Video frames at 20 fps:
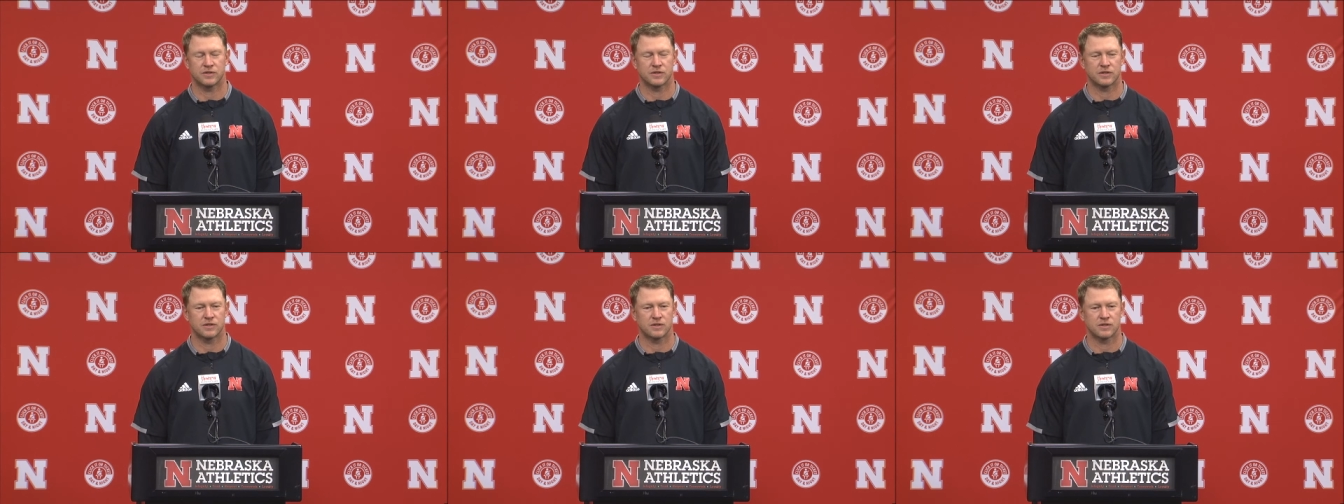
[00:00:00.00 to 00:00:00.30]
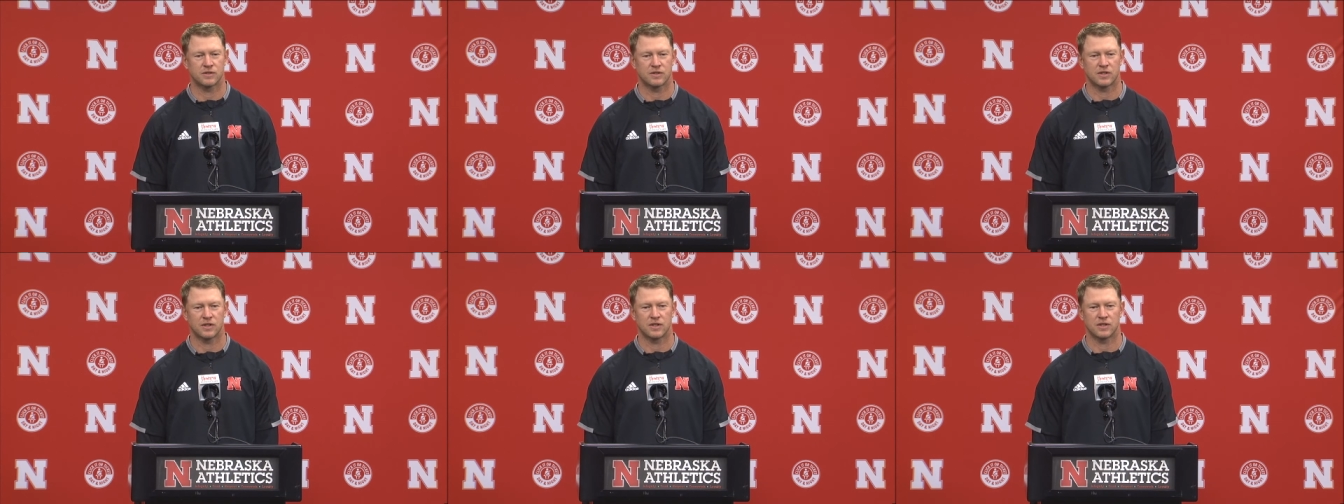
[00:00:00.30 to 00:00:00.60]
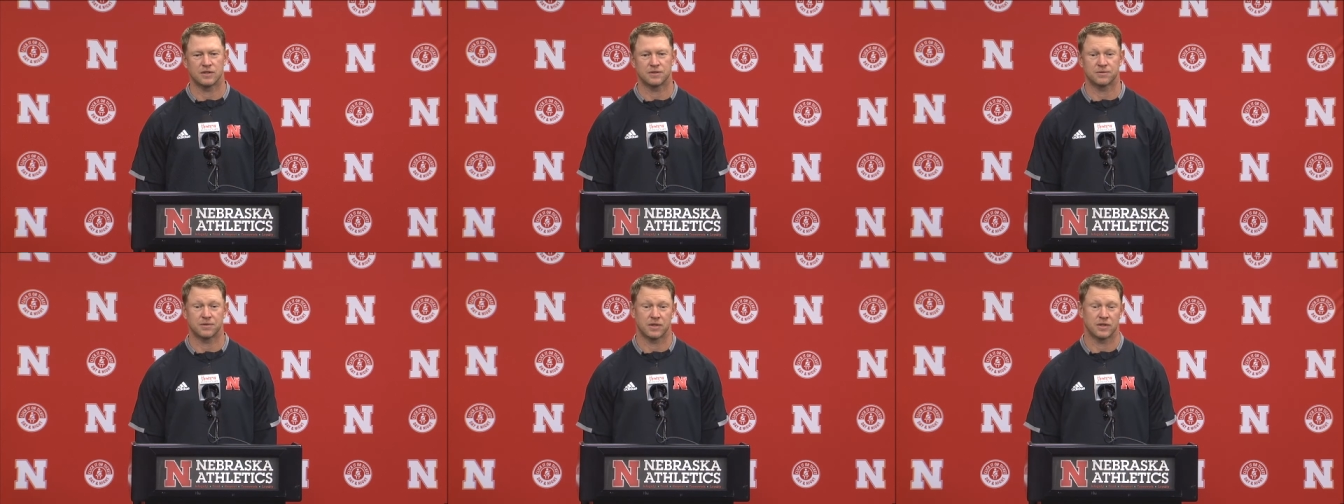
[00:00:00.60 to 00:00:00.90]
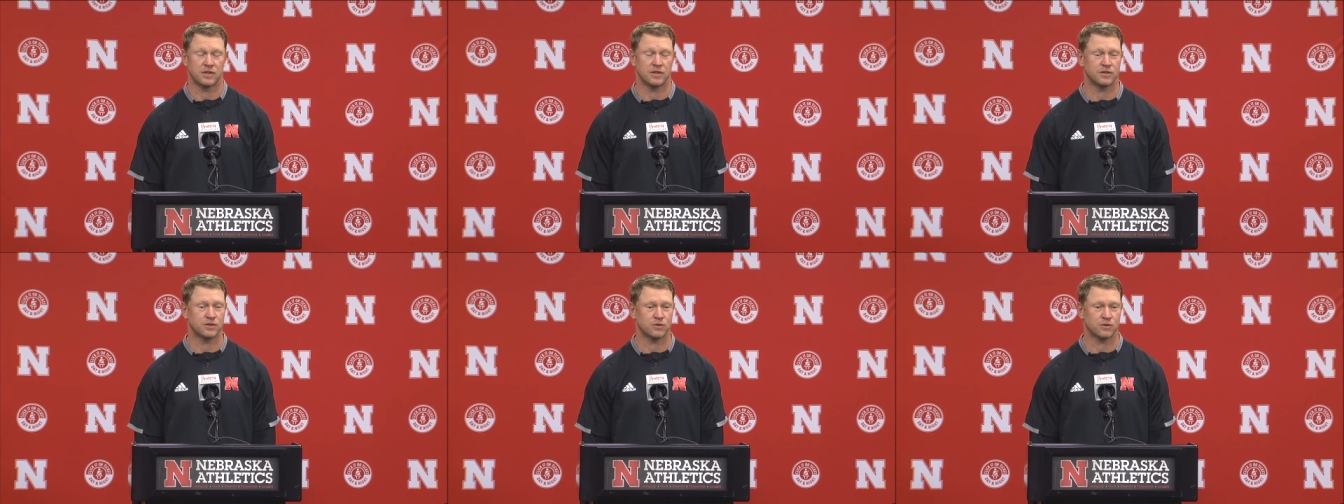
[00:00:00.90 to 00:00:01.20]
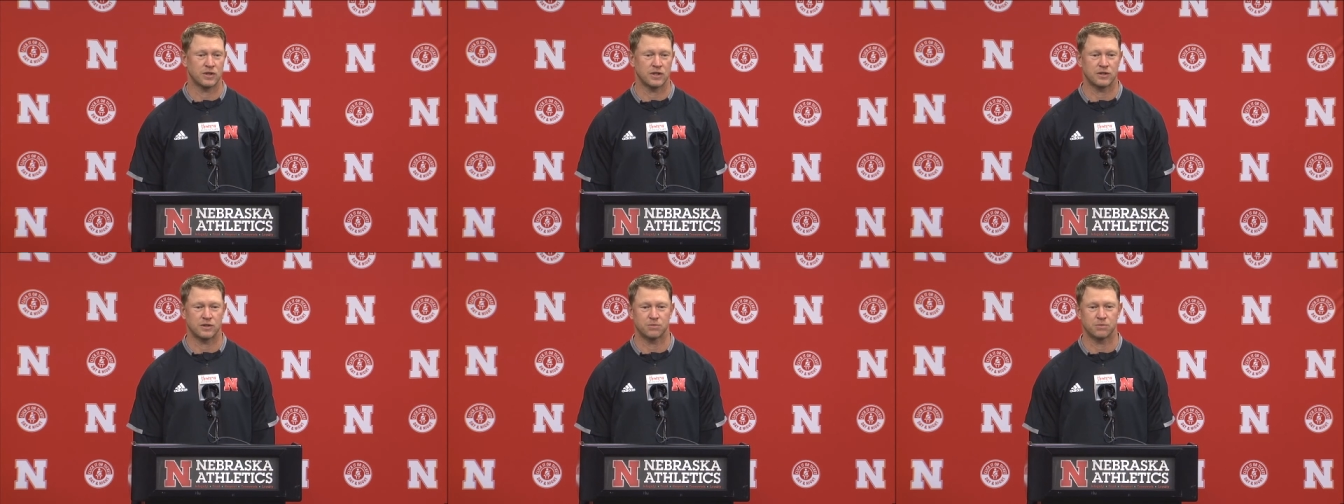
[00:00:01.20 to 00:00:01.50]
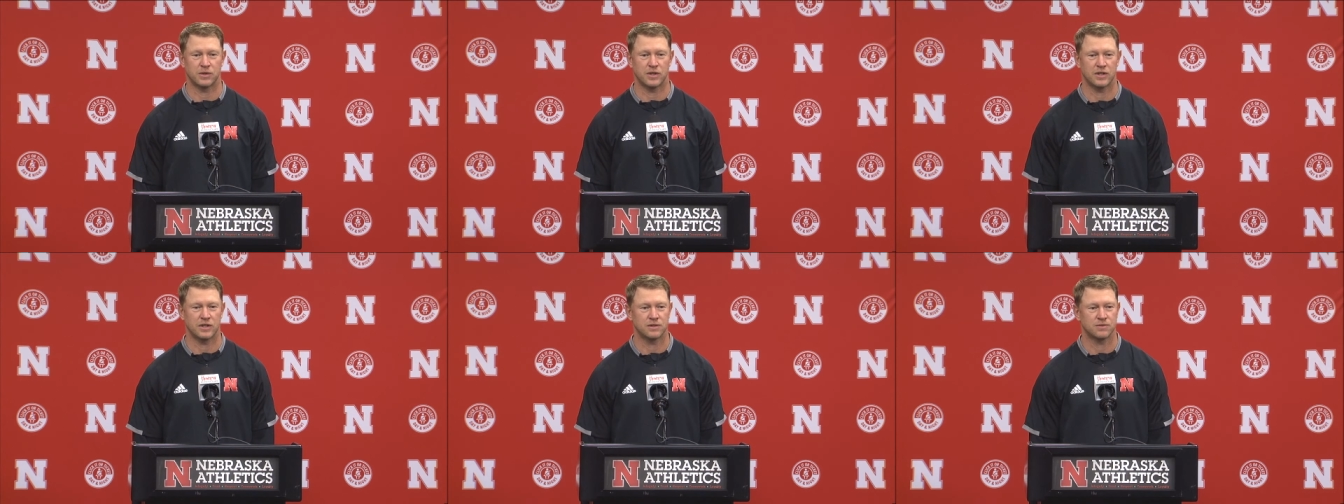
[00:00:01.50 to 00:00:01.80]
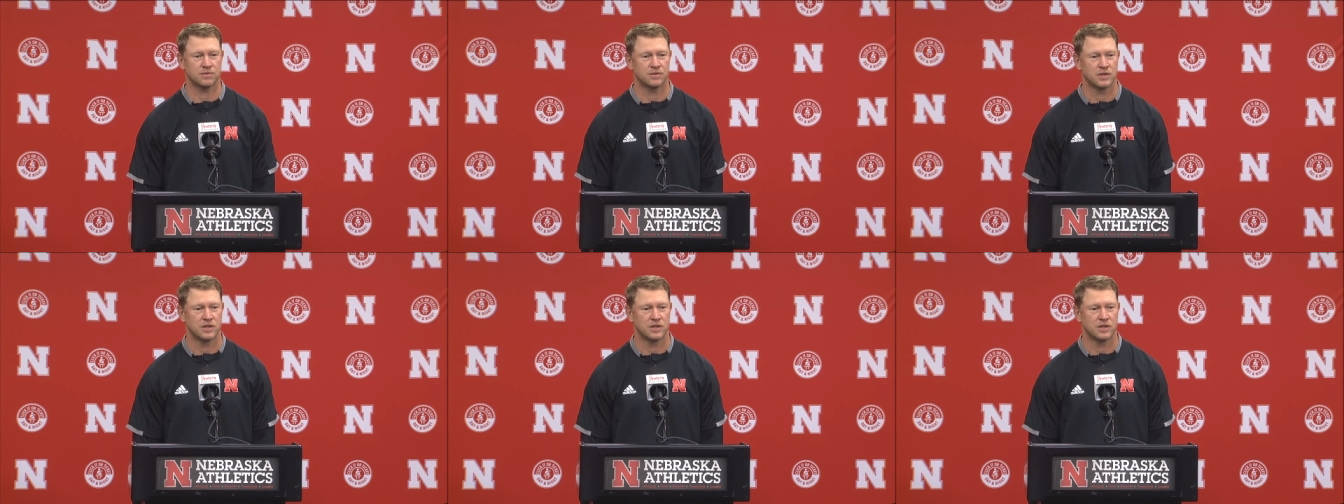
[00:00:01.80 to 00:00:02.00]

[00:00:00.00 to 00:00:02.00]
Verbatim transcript: And uh, he's surrounded by